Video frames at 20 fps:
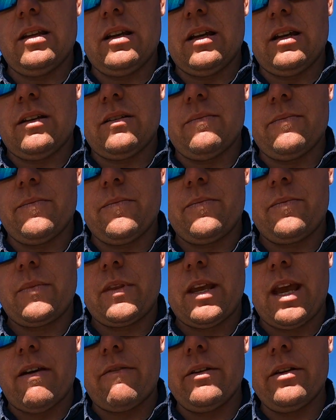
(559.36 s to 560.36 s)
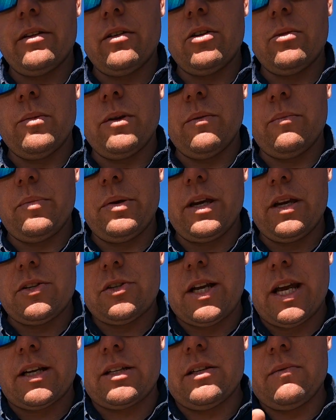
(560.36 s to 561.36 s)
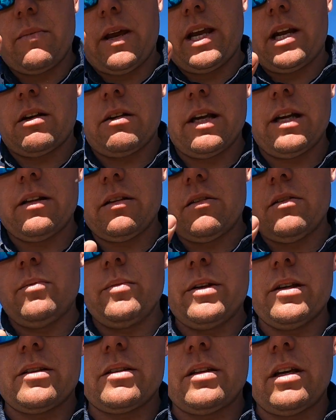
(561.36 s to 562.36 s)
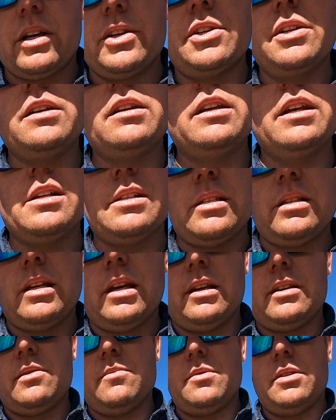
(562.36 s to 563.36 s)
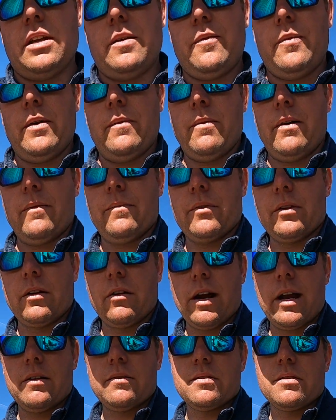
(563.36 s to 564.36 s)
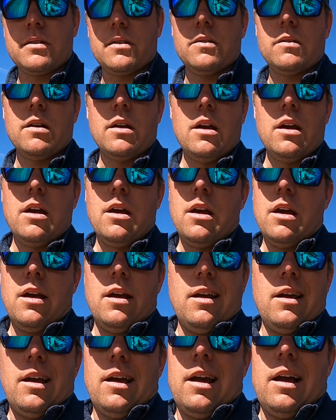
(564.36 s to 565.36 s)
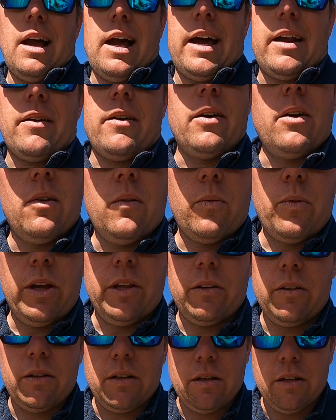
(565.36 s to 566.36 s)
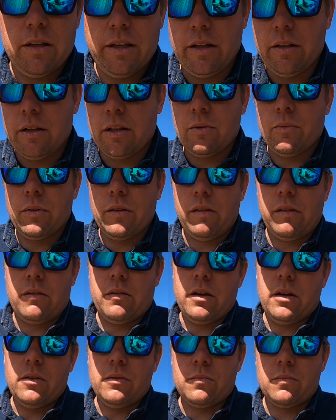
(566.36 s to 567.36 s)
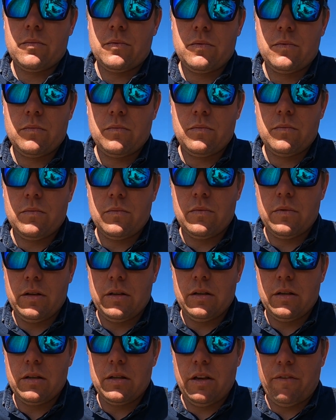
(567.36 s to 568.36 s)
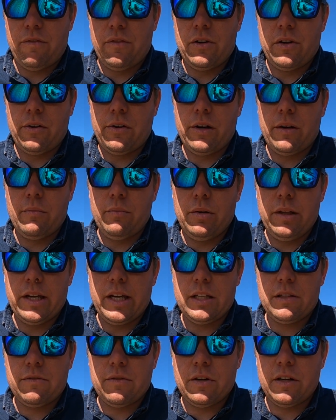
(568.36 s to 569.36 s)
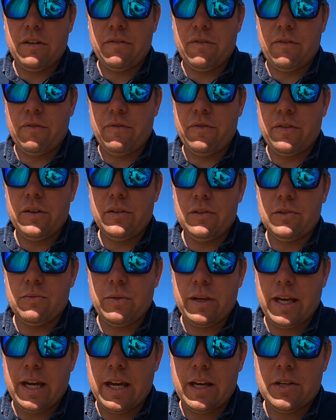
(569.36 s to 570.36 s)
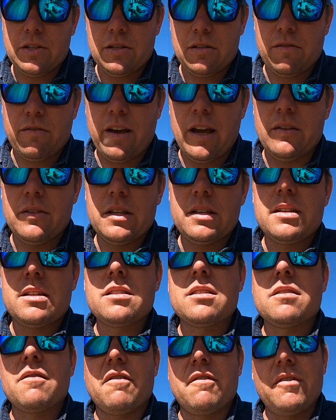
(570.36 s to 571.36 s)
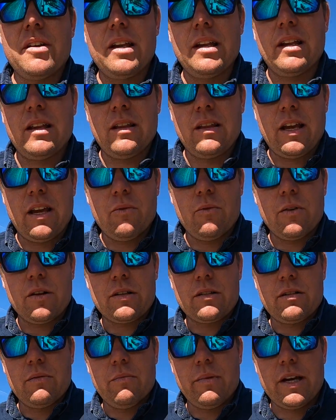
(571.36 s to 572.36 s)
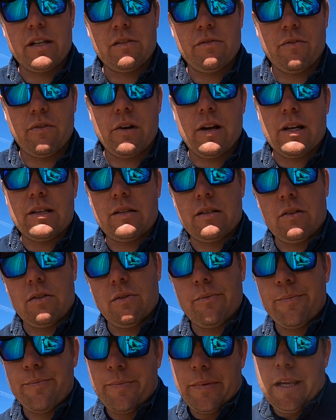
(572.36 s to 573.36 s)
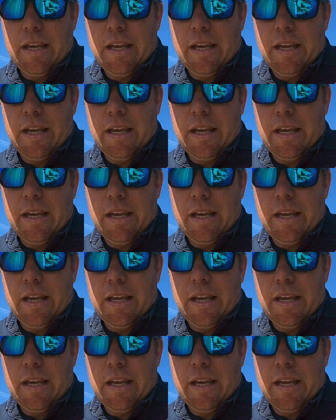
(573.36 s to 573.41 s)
having a little bit of pitch actually might create a little bit of suction and suck some stuff up off the ground. So I don't know, rather than dealing with, you know, different degree blades for different fields, we kind of just found this is a fit that works the best for us. So